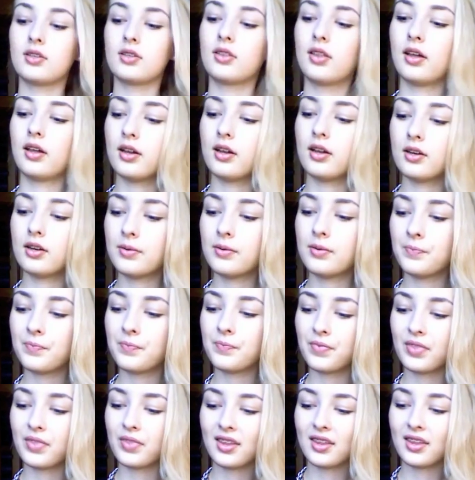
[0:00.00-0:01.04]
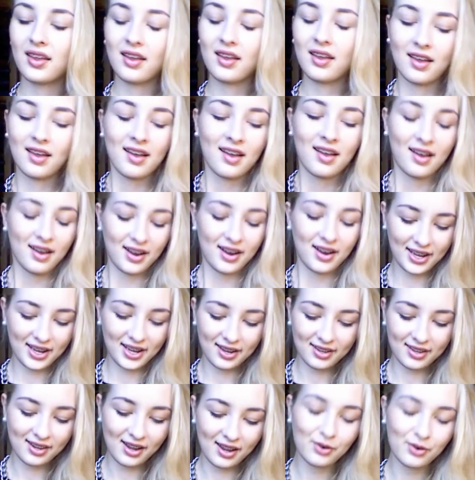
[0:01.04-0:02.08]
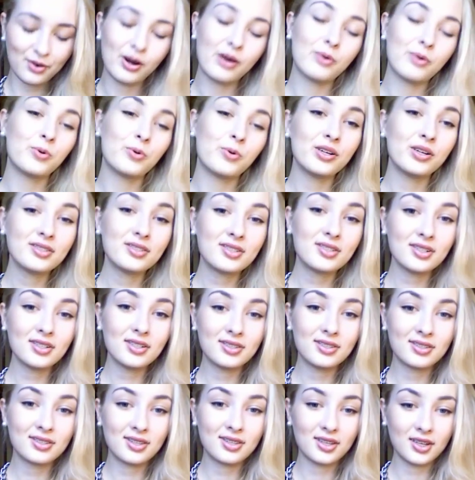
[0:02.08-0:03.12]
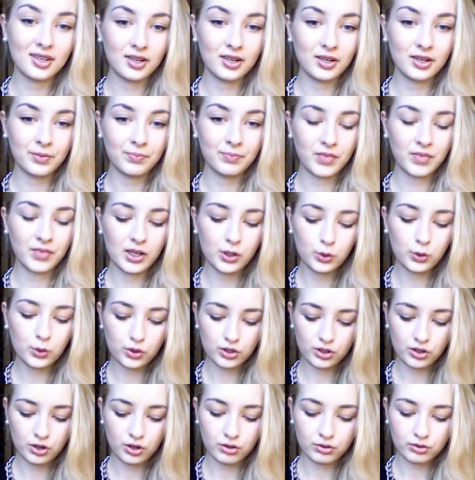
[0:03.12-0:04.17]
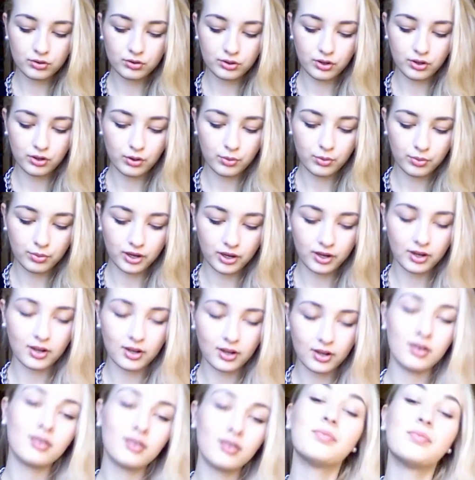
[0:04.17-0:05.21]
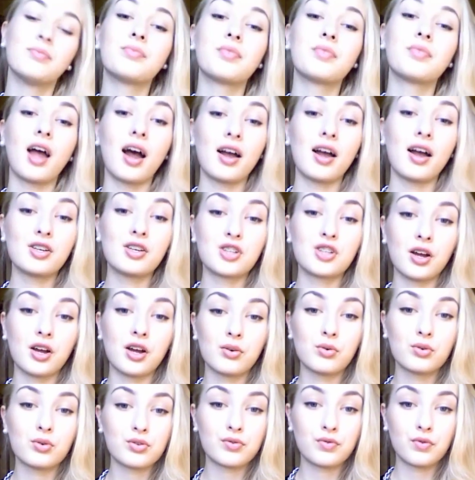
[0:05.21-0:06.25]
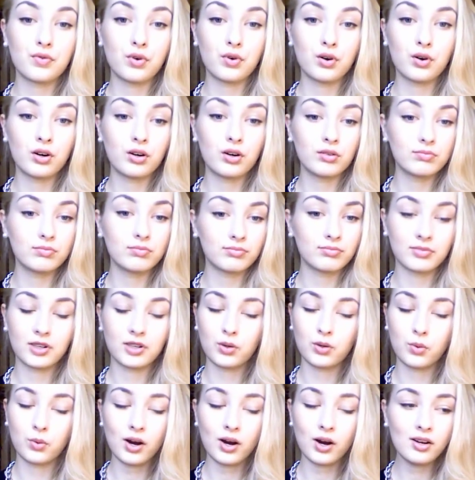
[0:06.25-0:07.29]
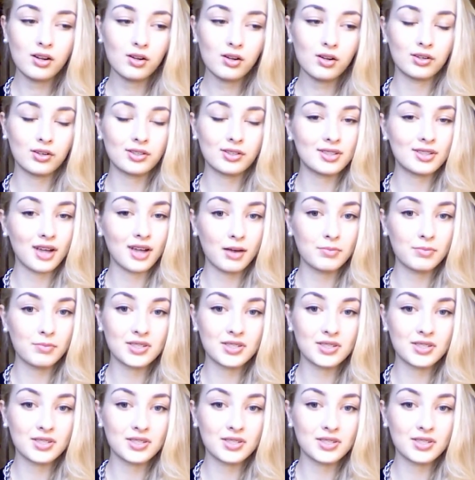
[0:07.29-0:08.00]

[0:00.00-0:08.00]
then. Okay, now I wanted the Illusion d'Ombre eyeshadows for quite a long time,